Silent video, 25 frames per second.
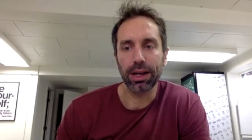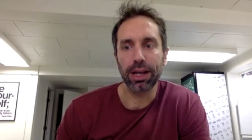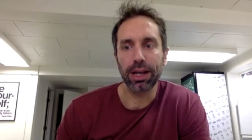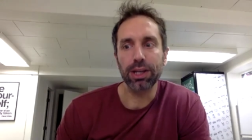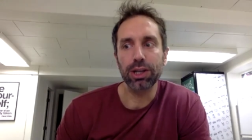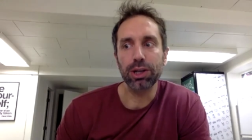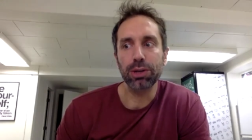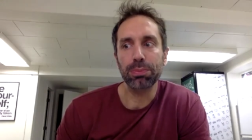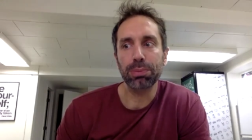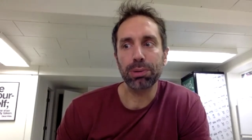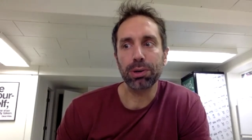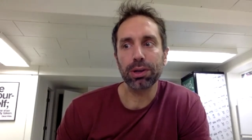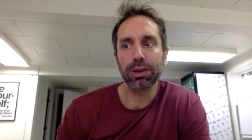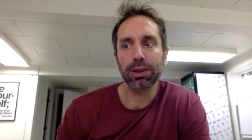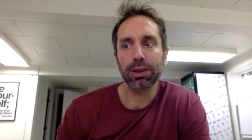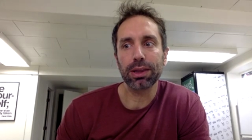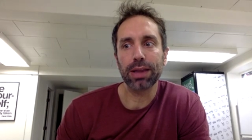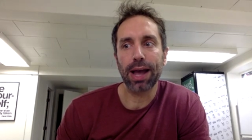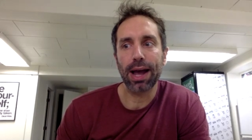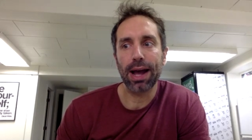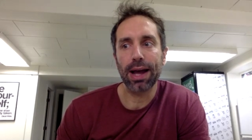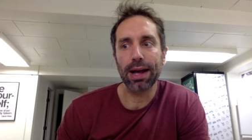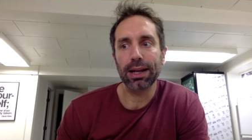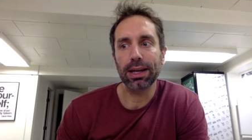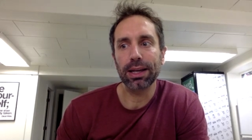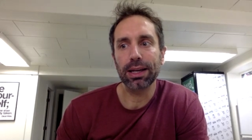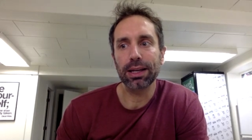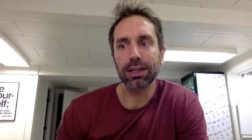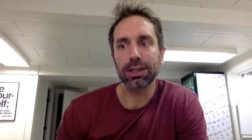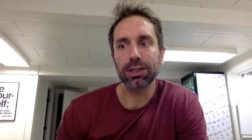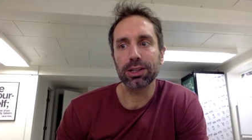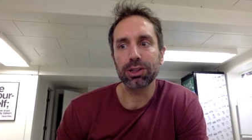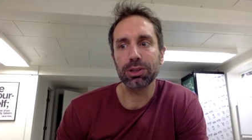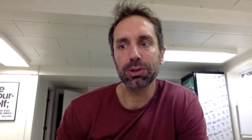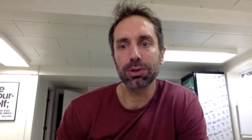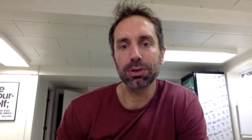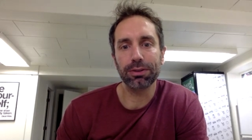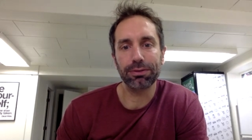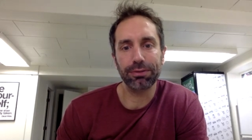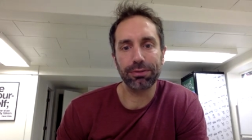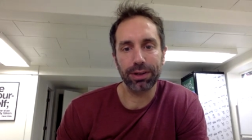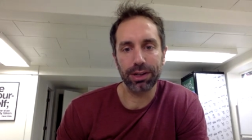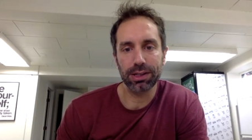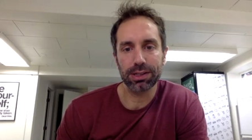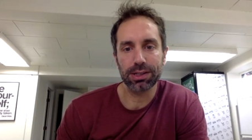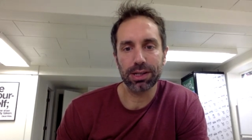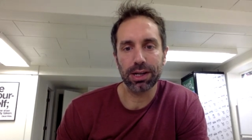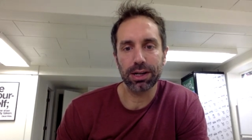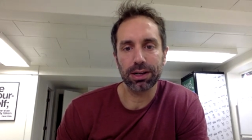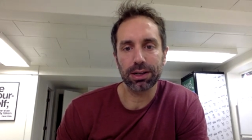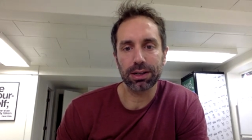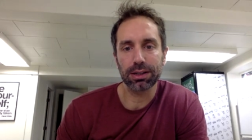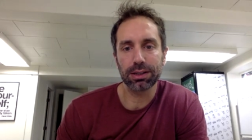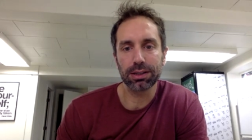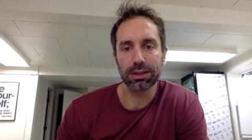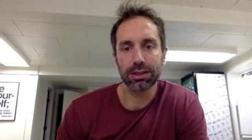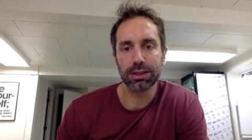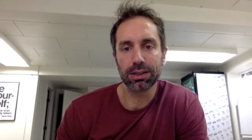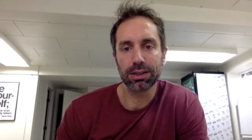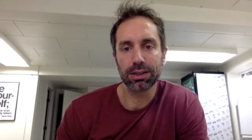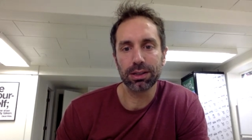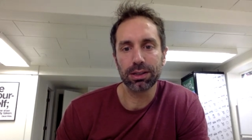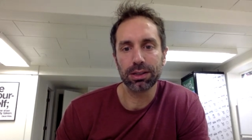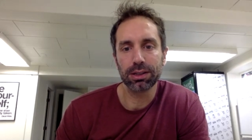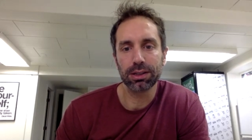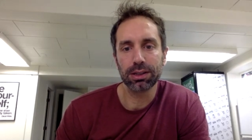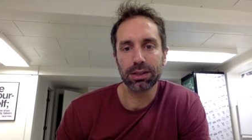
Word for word: and you put that into a fitness center. We